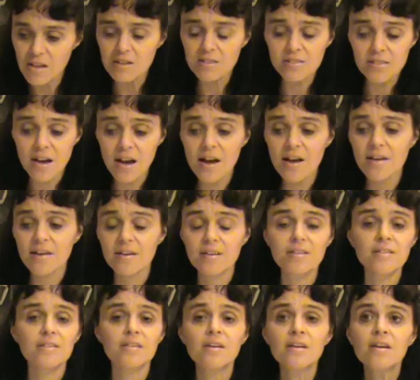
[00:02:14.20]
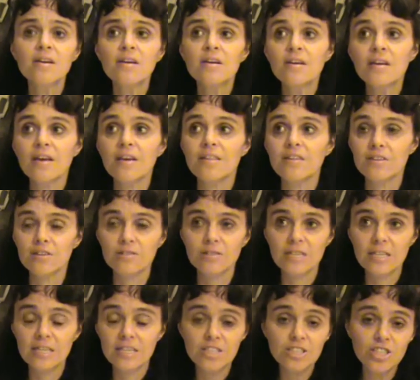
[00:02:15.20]
die in
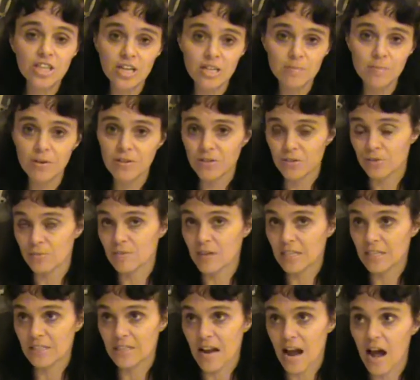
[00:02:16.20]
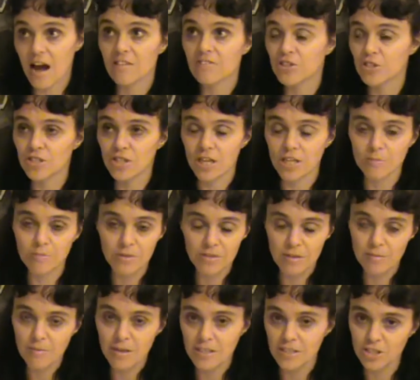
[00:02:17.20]
either in childbirth or right after childbirth.
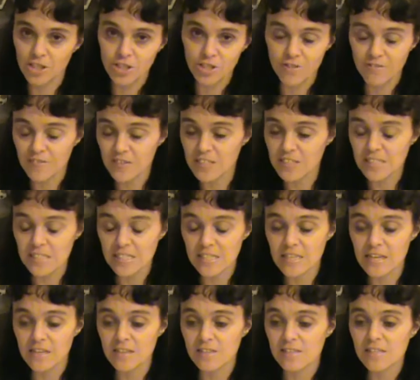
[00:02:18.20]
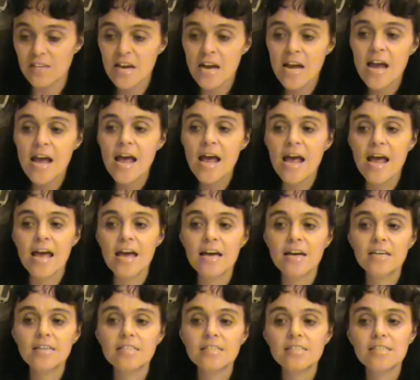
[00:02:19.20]
I'm not sure of the details.
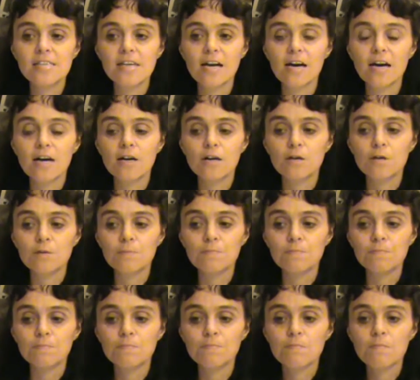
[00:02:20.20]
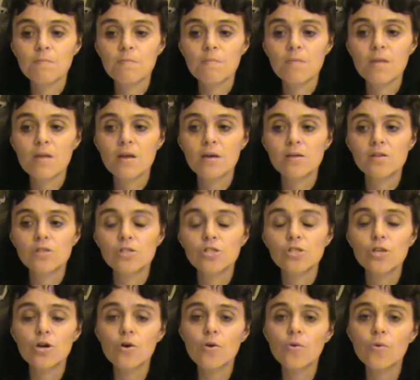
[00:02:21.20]
And um,
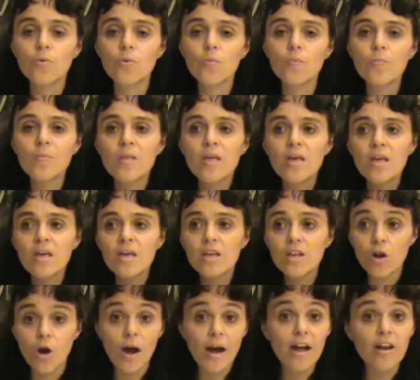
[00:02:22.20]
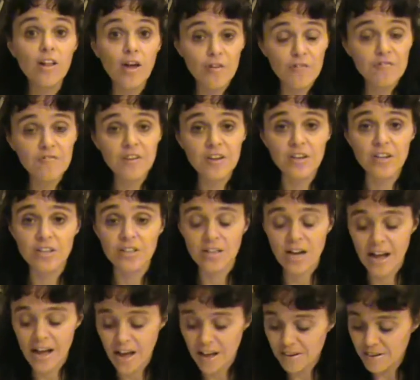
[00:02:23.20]
so you know, I had a lot of fear.
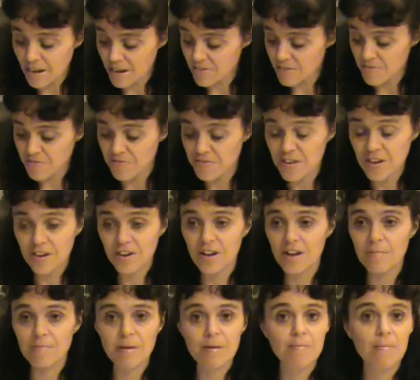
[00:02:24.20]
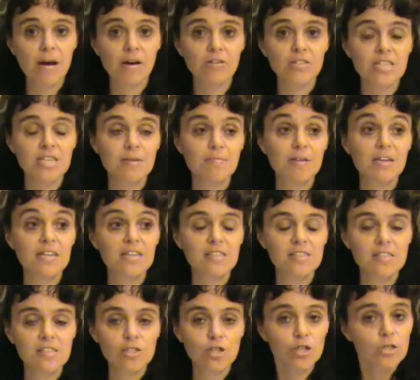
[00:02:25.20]
I had the fear had been mounting because
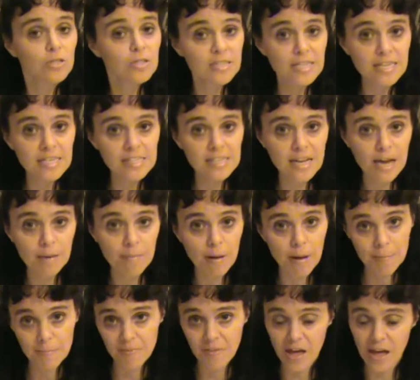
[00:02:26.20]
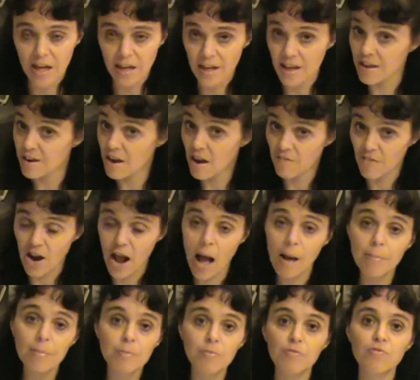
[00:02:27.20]
certain things came up that had never
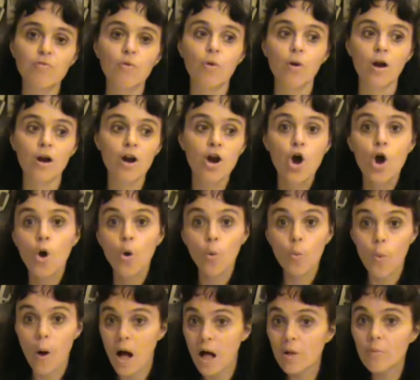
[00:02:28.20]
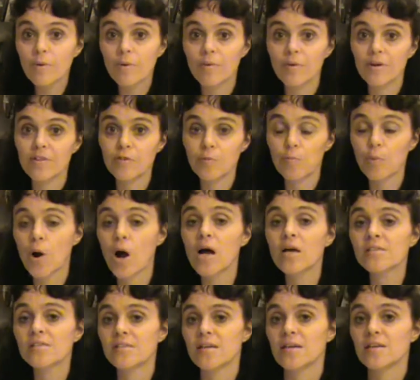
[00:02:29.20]
happened before while we were in the
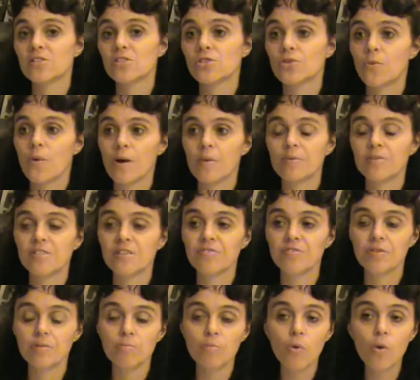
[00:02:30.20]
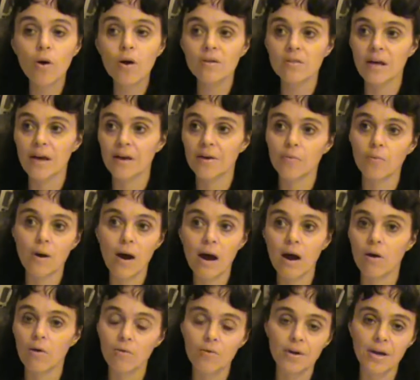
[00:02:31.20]
process. So I was even more like,
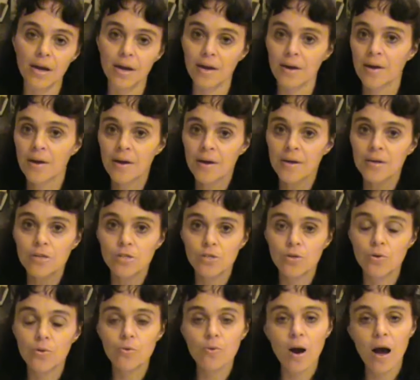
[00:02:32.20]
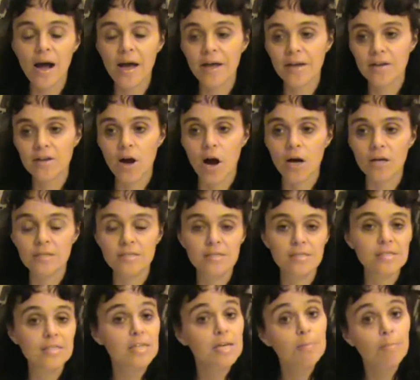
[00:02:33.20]
wow, okay. So I had gotten
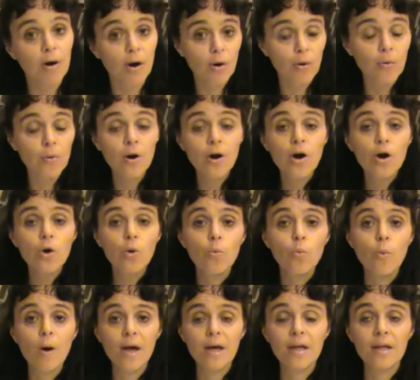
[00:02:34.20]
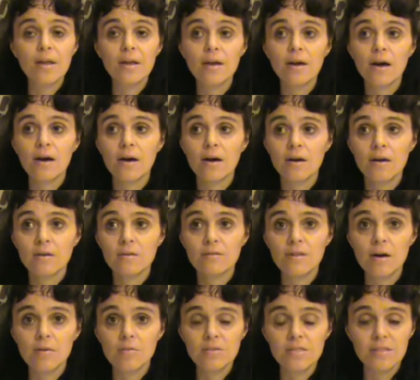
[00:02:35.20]
SIBO when uh,
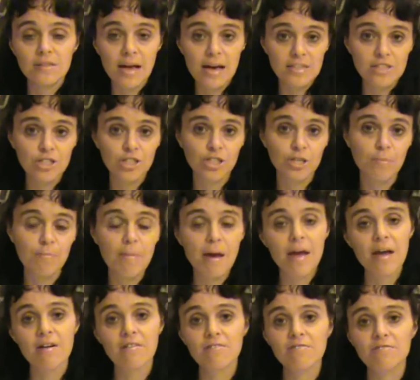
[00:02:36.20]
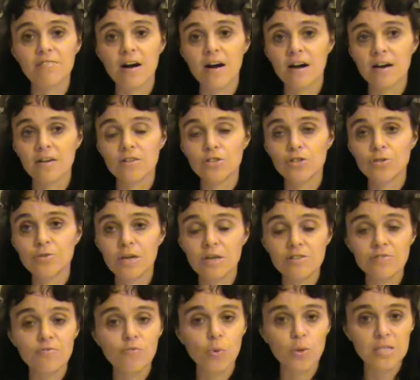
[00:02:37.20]
that was last year, May of uh,
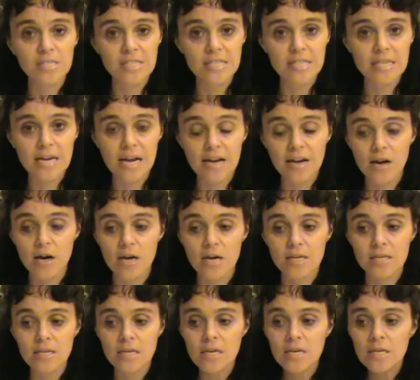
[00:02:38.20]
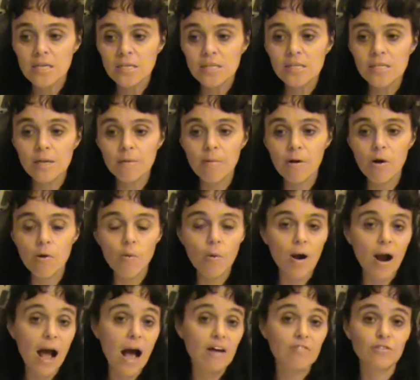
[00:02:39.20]
2014. I got SIBO
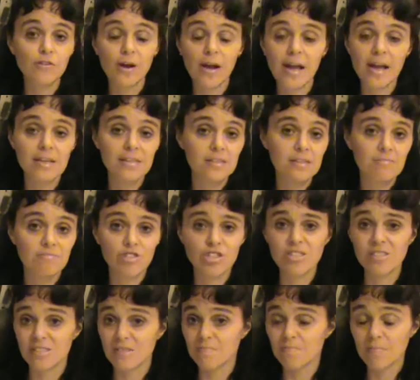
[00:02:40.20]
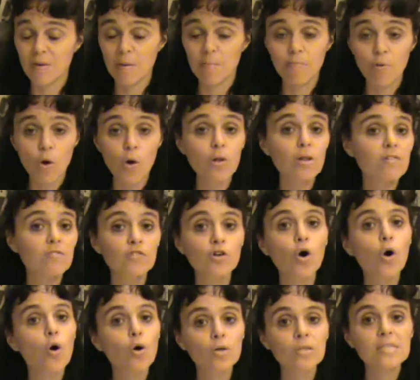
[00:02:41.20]
where after I ate just a, a bowl of
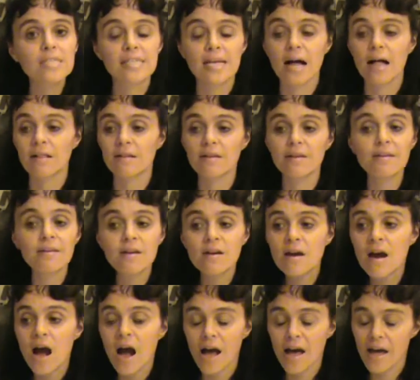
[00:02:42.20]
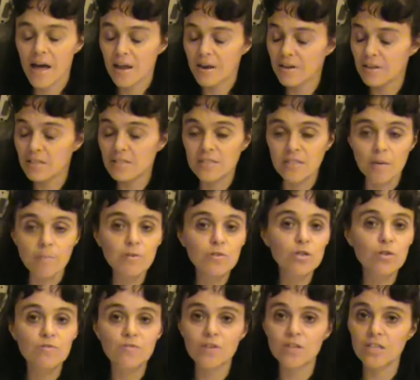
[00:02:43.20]
cold salad, I had doubled
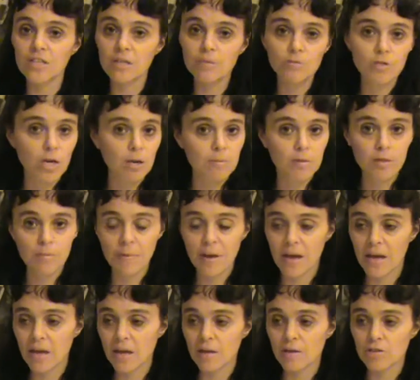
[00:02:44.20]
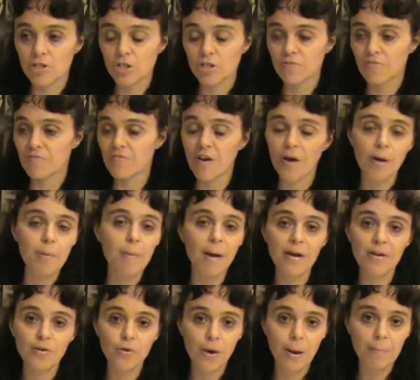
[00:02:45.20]
over in abdominal pain, just very
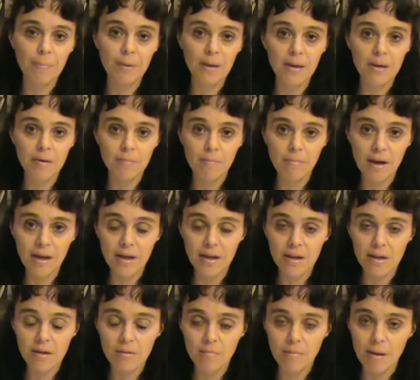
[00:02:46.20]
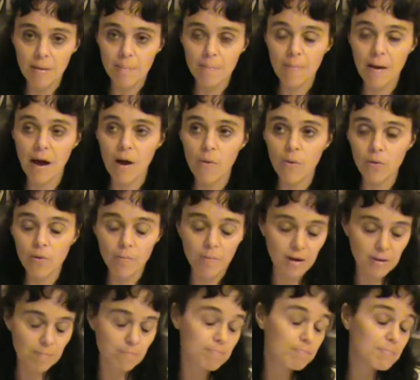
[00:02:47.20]
bad cramping in my in my bowel,
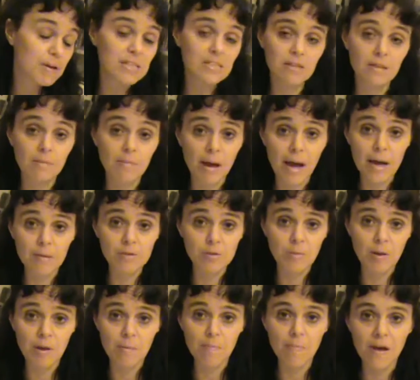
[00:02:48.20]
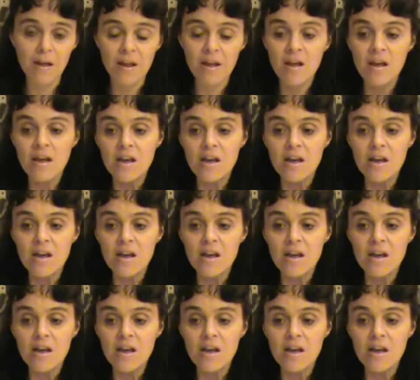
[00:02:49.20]
my basically my abdomen, but